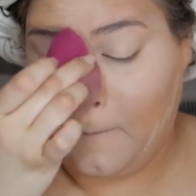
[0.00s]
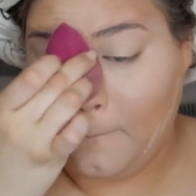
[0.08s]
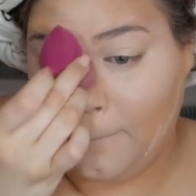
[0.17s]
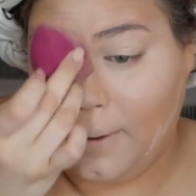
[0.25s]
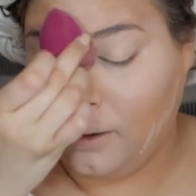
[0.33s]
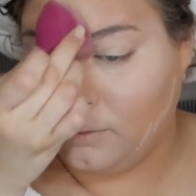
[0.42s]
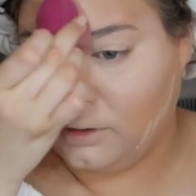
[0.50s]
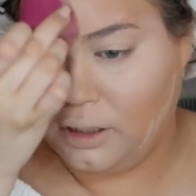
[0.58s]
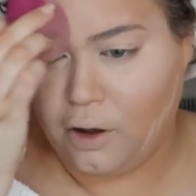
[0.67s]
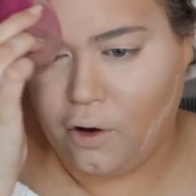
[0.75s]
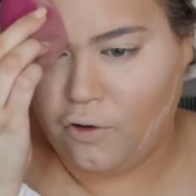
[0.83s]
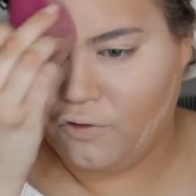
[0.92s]

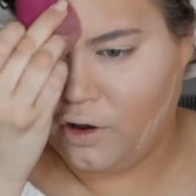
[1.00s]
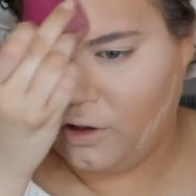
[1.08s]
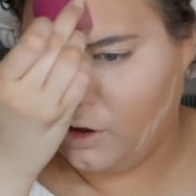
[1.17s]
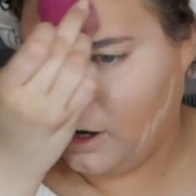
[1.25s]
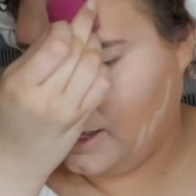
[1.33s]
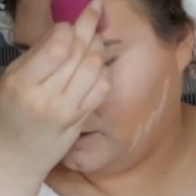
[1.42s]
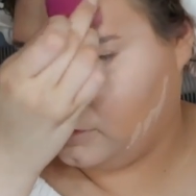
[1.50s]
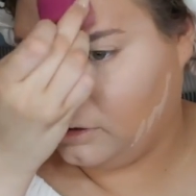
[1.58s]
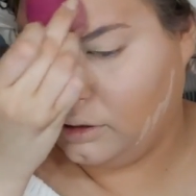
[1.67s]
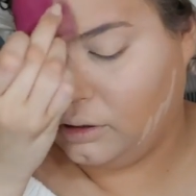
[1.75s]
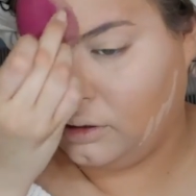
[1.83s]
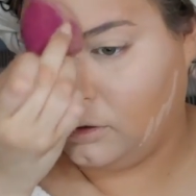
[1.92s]
bouncing off other
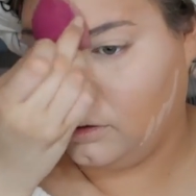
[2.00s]
houses.